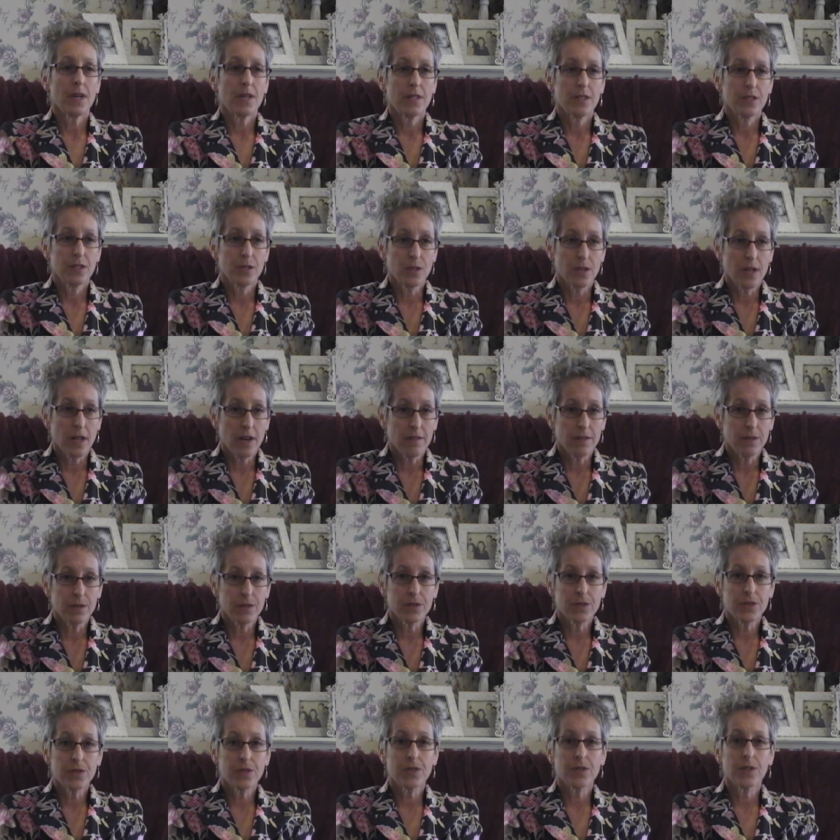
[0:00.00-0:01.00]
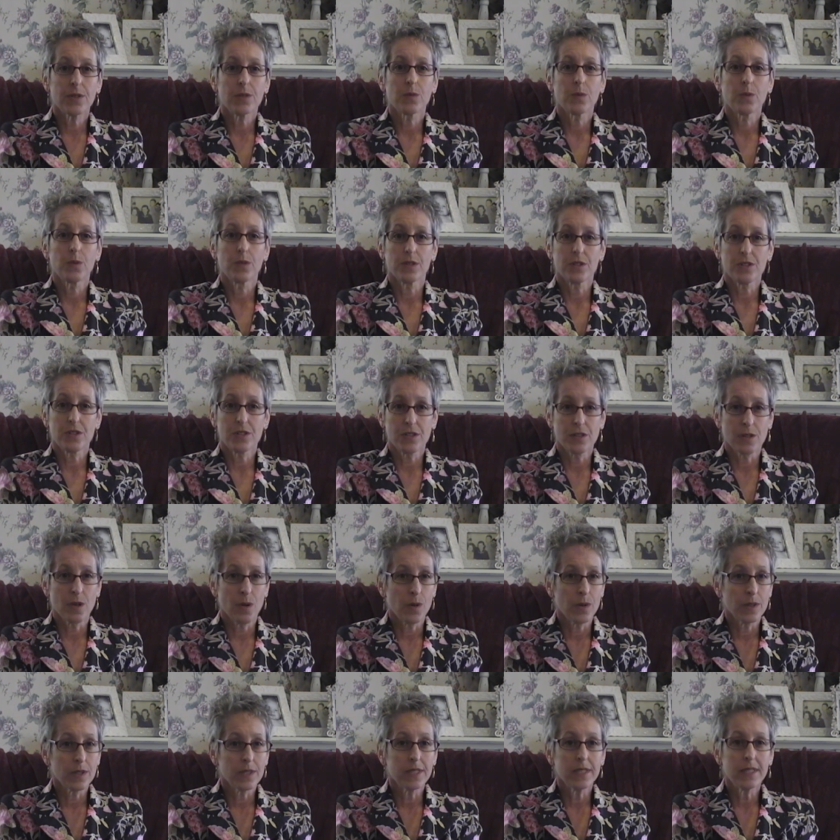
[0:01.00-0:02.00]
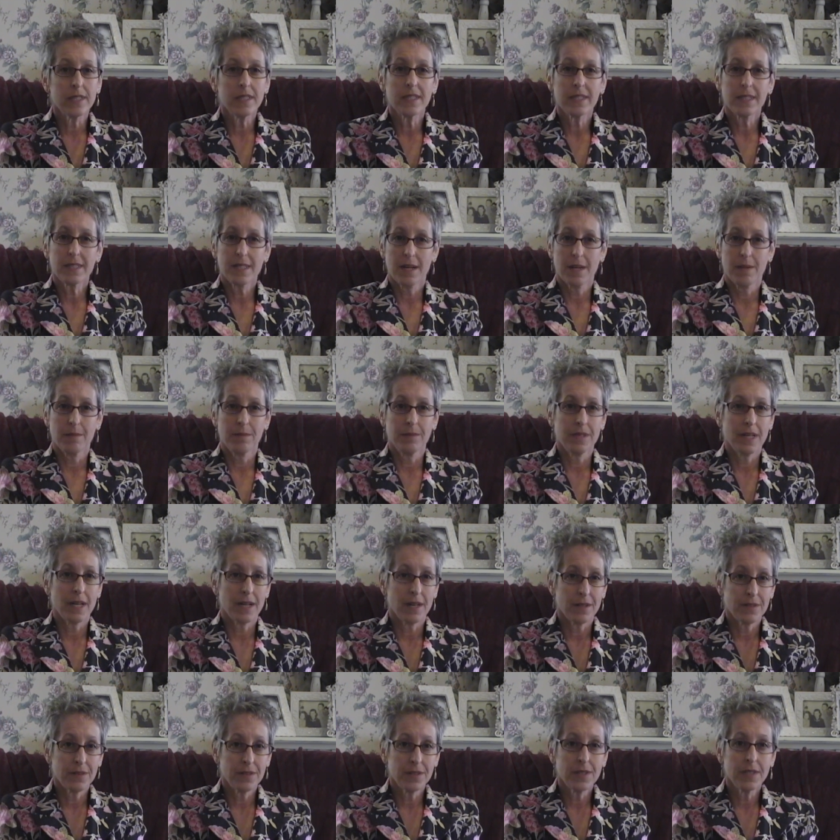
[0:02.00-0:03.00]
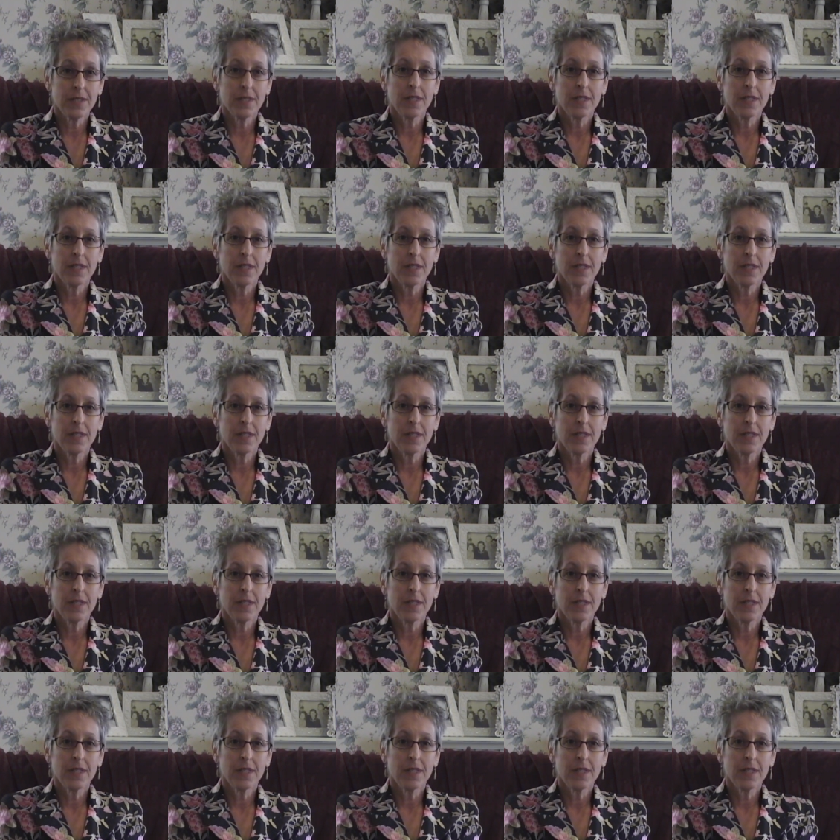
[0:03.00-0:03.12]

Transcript: your levels will slowly come down.